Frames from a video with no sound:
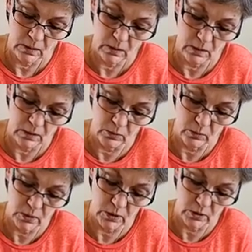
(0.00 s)
and I don't
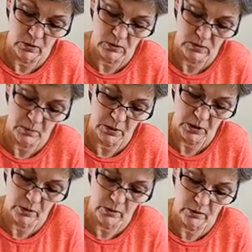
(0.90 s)
want to use a
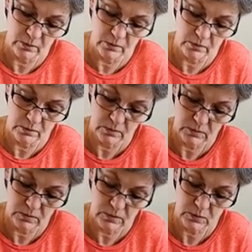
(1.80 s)
bigger
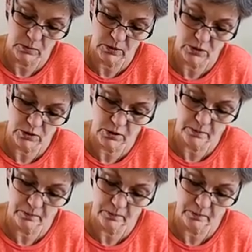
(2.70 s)
squeegee.